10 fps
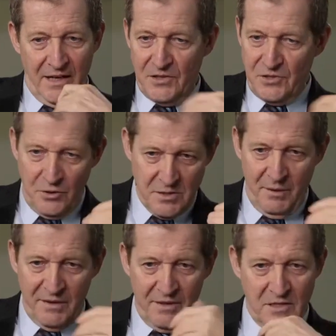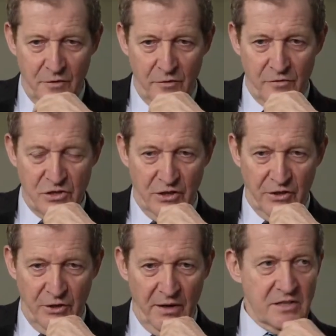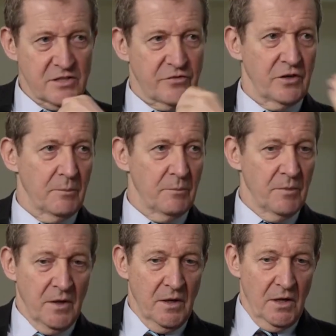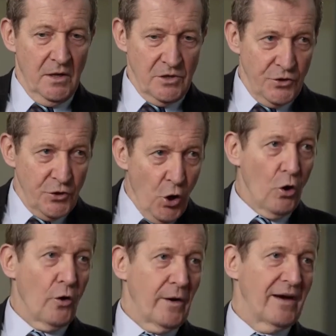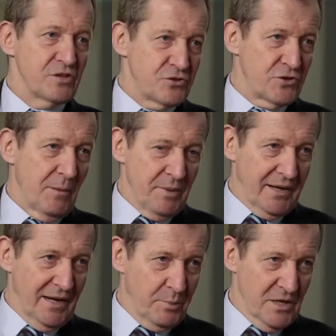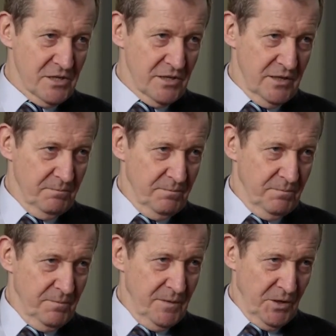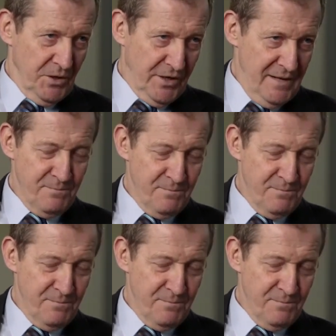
I do this monthly interview for GQ, and I interviewed him not long after Trump became president. Okay.